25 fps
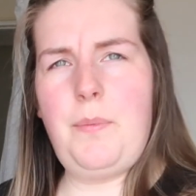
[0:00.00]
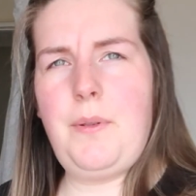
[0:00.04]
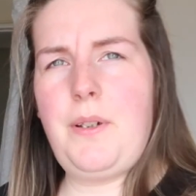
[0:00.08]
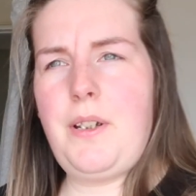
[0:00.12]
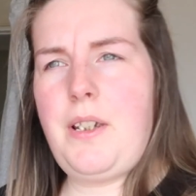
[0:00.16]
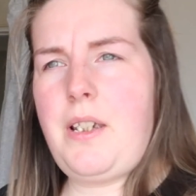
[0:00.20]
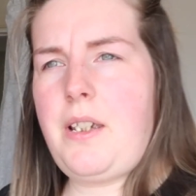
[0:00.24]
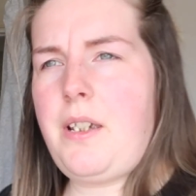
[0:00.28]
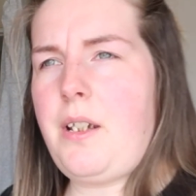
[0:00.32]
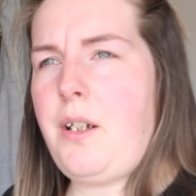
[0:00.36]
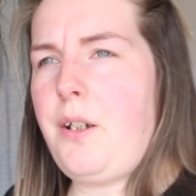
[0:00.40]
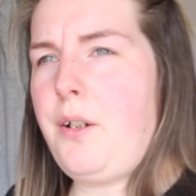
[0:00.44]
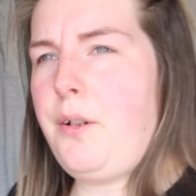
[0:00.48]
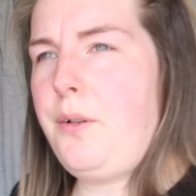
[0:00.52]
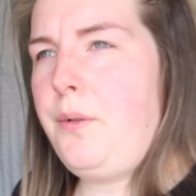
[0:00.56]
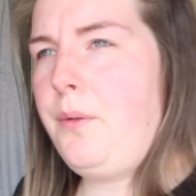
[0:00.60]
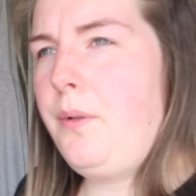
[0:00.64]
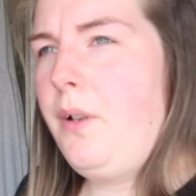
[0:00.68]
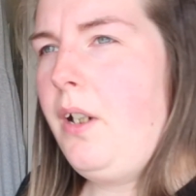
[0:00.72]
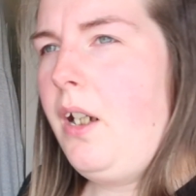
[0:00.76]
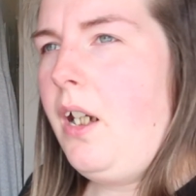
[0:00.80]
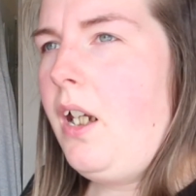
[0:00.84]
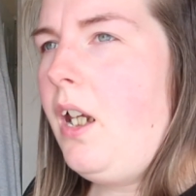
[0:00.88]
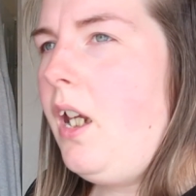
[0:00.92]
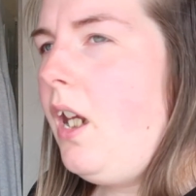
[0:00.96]
So
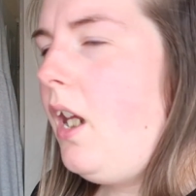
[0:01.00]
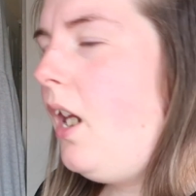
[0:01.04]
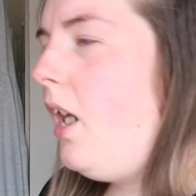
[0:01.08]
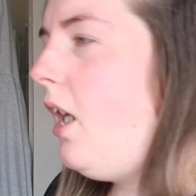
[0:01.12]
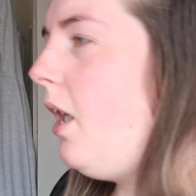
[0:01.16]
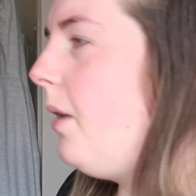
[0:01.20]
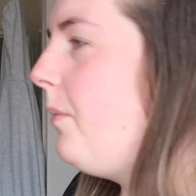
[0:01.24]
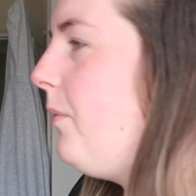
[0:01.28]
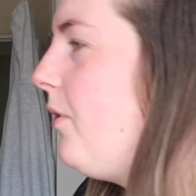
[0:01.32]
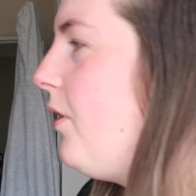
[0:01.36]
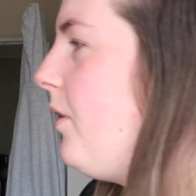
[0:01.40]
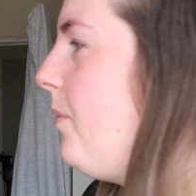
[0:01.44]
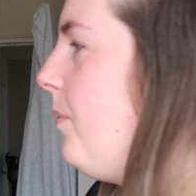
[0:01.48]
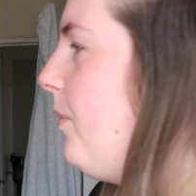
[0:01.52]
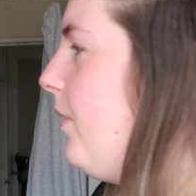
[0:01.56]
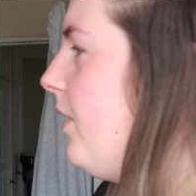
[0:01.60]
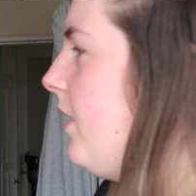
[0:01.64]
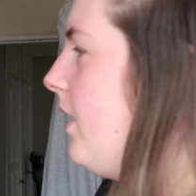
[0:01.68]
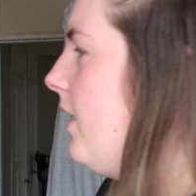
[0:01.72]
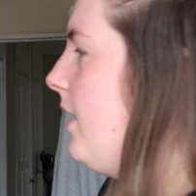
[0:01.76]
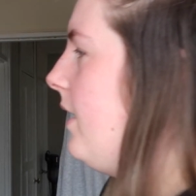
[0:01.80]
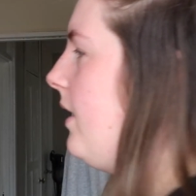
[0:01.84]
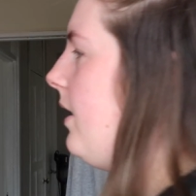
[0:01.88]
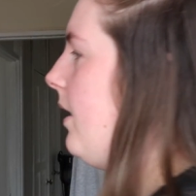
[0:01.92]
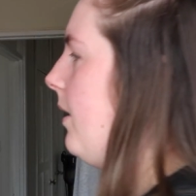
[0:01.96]
I'm just
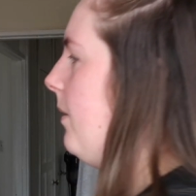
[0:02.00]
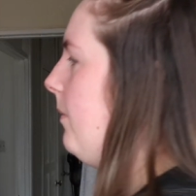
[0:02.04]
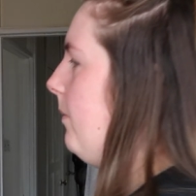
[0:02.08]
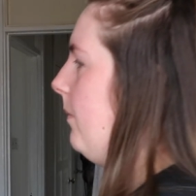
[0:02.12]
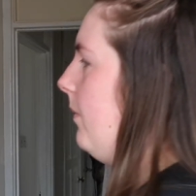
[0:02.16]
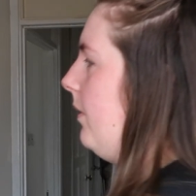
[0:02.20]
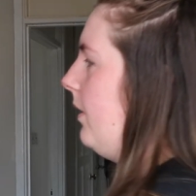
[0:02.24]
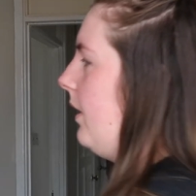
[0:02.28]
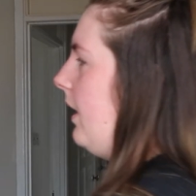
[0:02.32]
putting some